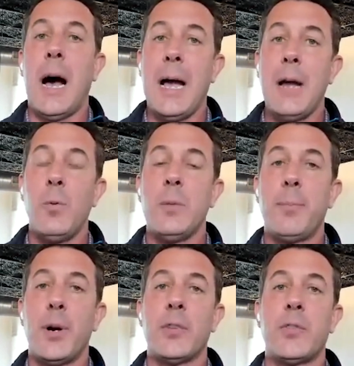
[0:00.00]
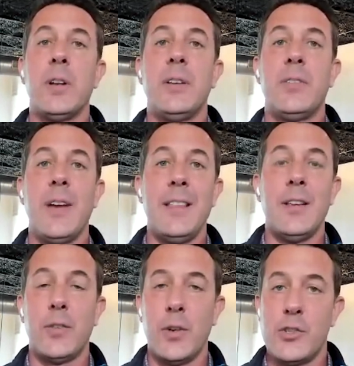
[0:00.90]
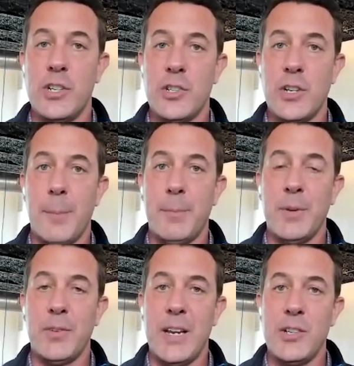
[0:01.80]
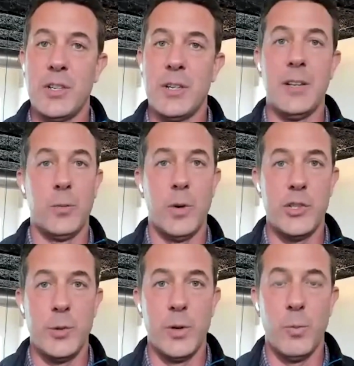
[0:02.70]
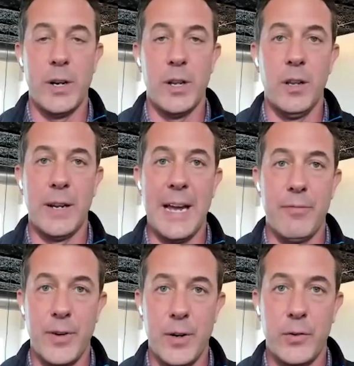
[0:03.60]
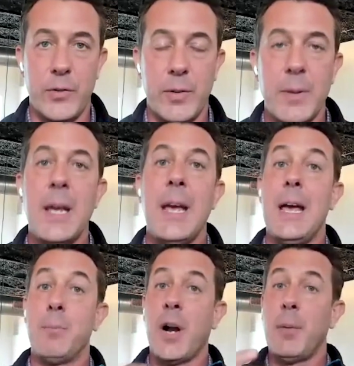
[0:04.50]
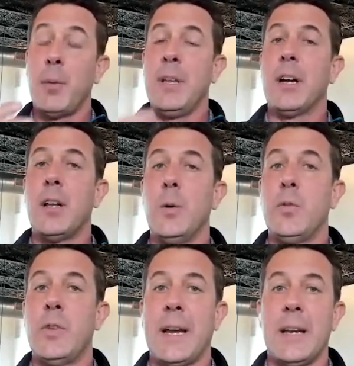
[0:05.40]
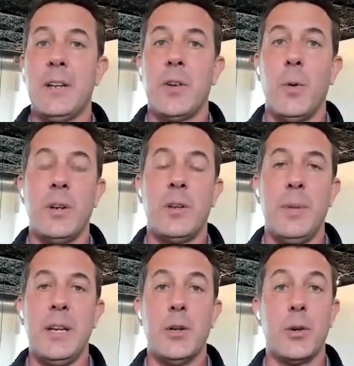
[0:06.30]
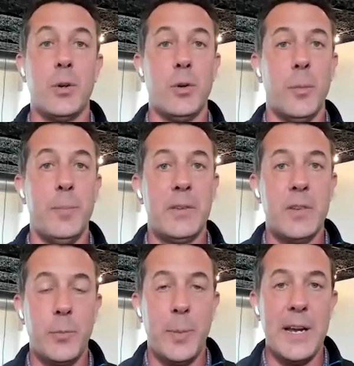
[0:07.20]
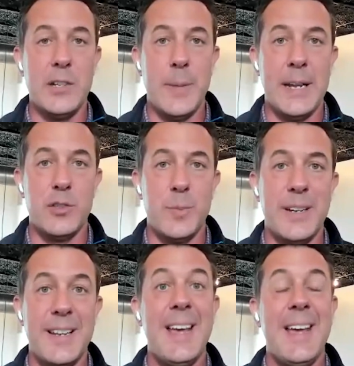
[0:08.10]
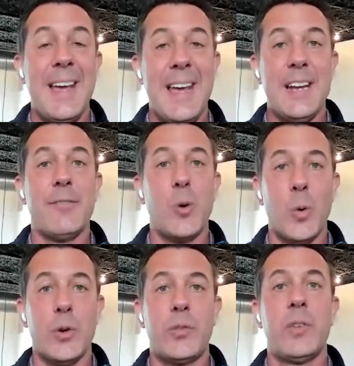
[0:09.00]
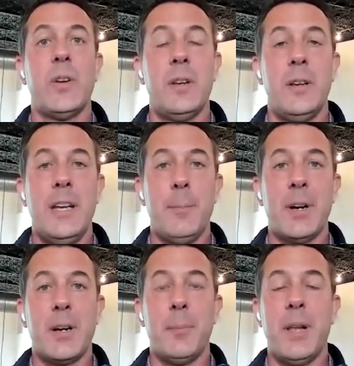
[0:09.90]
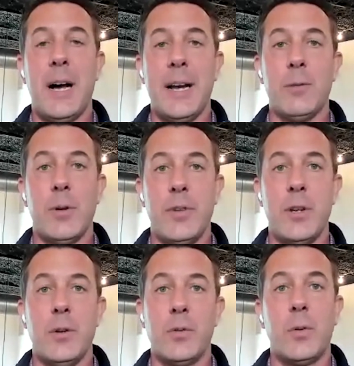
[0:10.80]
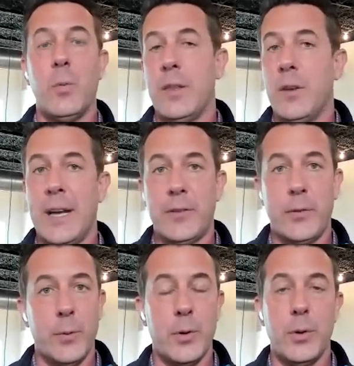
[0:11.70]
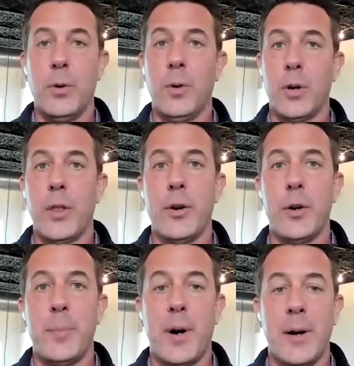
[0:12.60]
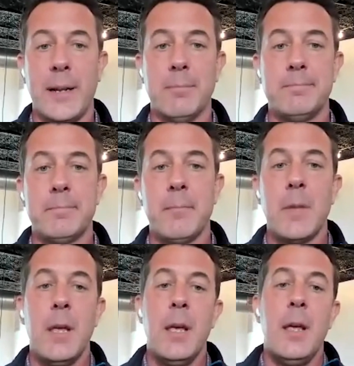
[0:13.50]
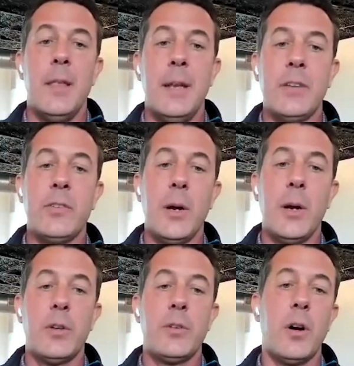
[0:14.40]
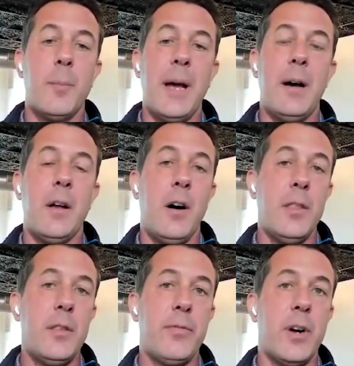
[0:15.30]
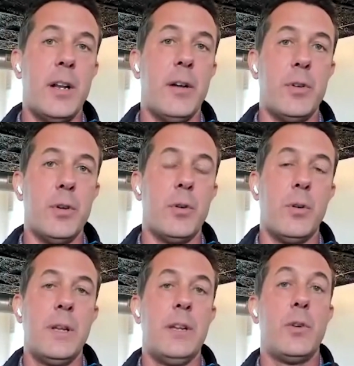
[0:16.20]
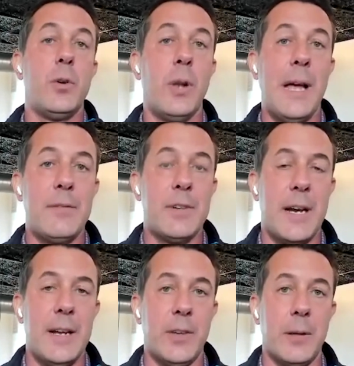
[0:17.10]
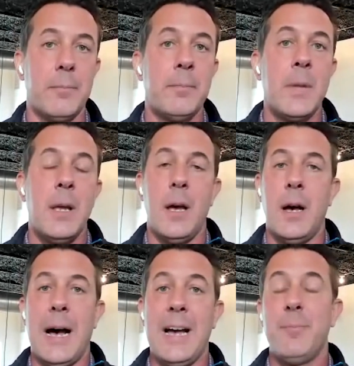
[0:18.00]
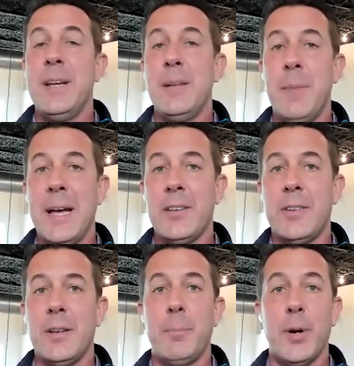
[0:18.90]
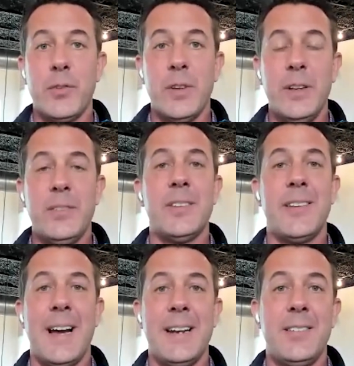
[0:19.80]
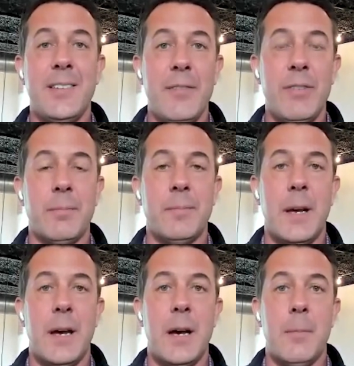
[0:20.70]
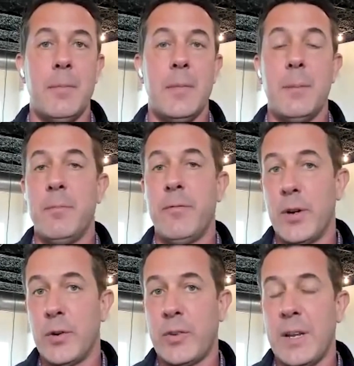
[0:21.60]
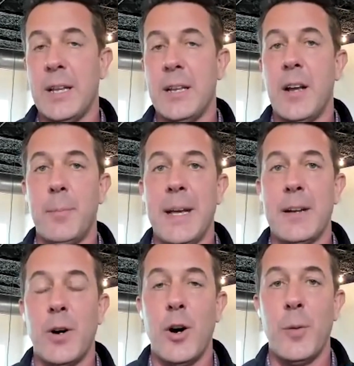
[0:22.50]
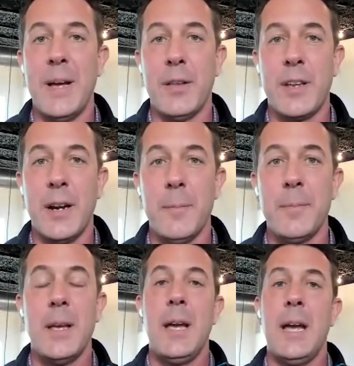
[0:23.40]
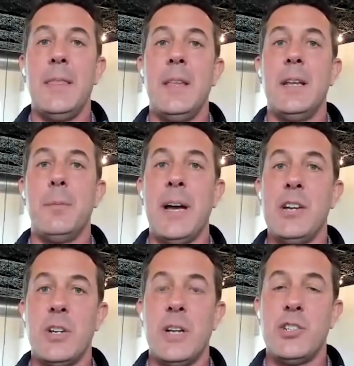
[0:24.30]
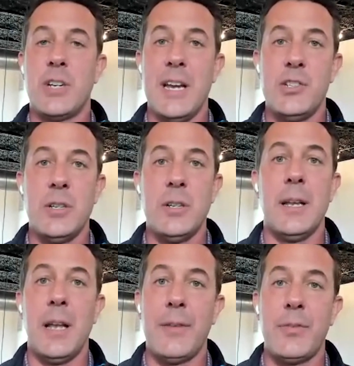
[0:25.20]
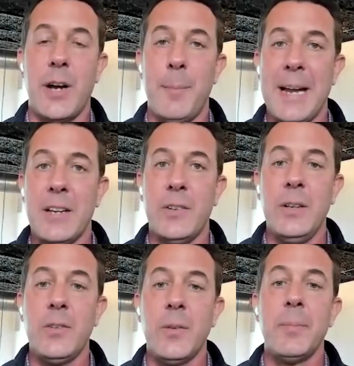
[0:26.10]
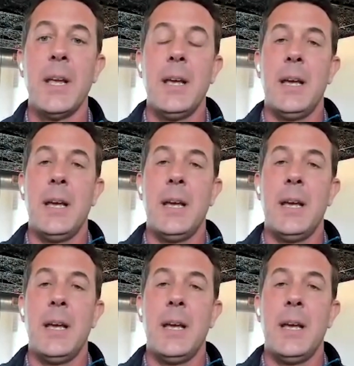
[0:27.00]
I would personally say that search engine optimization is what you would want to look at first. And probably a close second is going to be your Google business page management. And of course, HIPAA compliant reviews, whether that's through Google or a third party. The next thing I talk about on the front of Google is Google advertising. I've been in medicine personally since '97, first in non-medical home healthcare, and then in patient education and lifestyle magazines.